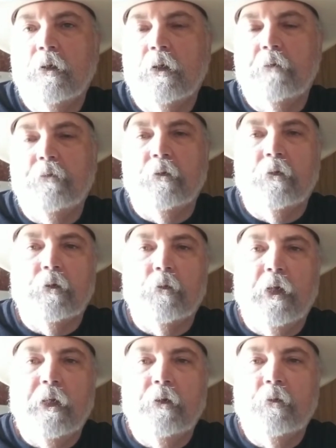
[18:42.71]
if you want to
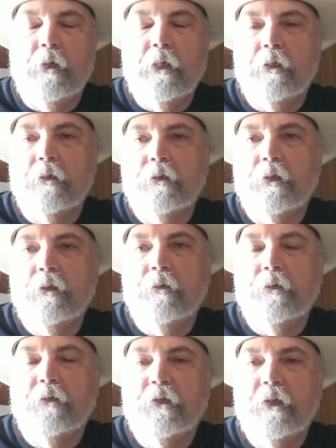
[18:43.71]
wait a week or two
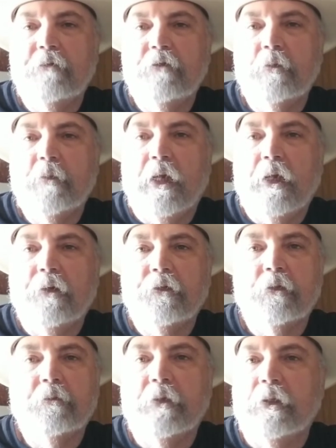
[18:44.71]
and see if you pass
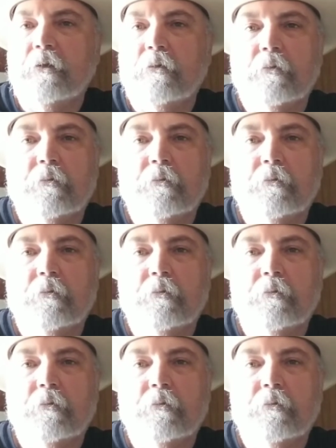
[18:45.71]
them, but